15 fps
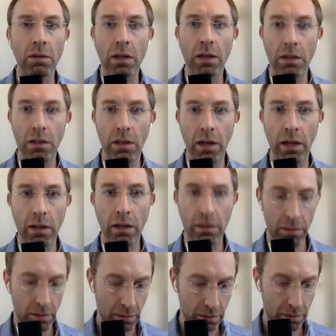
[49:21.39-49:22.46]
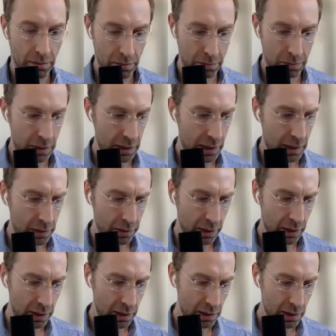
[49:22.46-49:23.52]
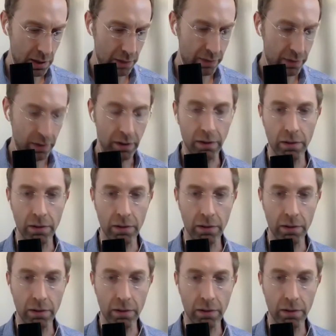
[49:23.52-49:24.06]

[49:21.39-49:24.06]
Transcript: that. But I don't think it did that for you.